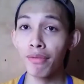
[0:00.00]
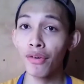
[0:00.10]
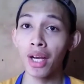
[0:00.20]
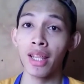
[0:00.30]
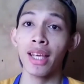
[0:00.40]

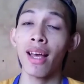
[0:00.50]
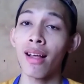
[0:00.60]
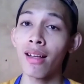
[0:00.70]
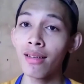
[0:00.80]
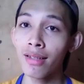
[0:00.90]
before anything
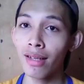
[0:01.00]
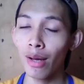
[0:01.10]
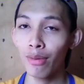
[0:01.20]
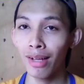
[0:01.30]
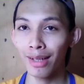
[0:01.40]
else,
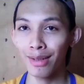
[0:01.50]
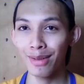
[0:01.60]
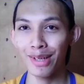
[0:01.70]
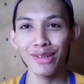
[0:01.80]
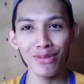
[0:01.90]
I would like
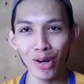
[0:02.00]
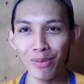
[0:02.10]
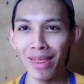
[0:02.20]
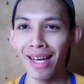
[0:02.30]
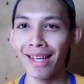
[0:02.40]
to
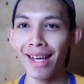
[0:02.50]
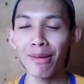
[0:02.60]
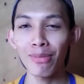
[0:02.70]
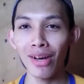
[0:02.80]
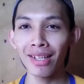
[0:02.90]
inform you that
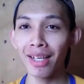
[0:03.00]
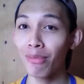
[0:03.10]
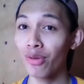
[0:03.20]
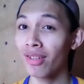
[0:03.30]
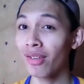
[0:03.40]
I am not
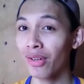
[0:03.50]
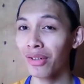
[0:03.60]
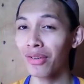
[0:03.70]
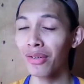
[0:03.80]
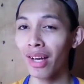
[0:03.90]
a beauty
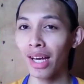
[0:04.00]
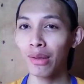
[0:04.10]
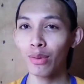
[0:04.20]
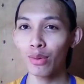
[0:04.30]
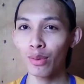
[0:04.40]
guru.
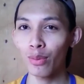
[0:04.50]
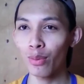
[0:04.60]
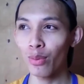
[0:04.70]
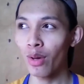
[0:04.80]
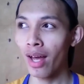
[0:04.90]
I don't
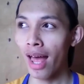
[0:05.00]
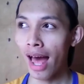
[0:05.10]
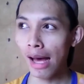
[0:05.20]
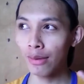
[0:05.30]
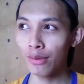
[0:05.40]
know
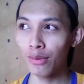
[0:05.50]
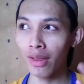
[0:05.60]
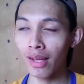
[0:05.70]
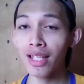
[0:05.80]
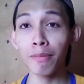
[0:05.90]
how to
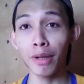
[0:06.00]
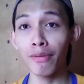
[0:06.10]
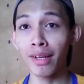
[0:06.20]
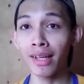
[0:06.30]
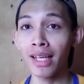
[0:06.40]
do things
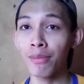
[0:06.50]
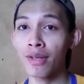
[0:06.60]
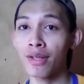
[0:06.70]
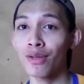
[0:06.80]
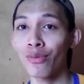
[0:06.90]
perfectly.
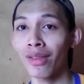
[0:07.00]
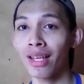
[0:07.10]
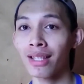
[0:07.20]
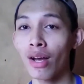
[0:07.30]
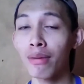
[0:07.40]
I'm just doing
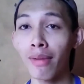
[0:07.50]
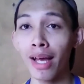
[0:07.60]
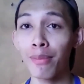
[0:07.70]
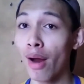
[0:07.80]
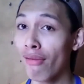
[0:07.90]
this on
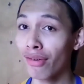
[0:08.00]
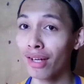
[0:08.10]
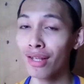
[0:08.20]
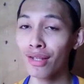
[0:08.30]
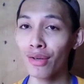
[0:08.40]
my
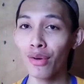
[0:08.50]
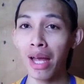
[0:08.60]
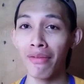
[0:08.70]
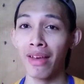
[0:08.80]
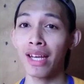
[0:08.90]
preference.
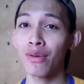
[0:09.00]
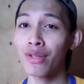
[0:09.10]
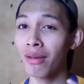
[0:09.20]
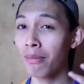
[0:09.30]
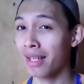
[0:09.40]
So if I
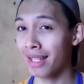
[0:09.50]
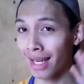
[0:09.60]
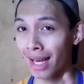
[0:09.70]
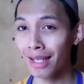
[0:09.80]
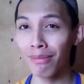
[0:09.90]
do some
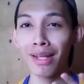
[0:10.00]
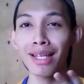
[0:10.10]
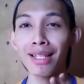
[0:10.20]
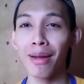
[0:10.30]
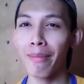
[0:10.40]
mistakes,
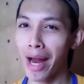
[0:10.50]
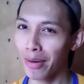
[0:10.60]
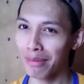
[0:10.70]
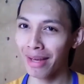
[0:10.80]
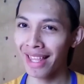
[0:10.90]
please
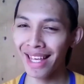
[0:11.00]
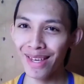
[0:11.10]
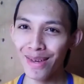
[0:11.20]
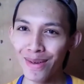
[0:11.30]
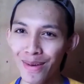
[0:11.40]
bear with me. Thank you.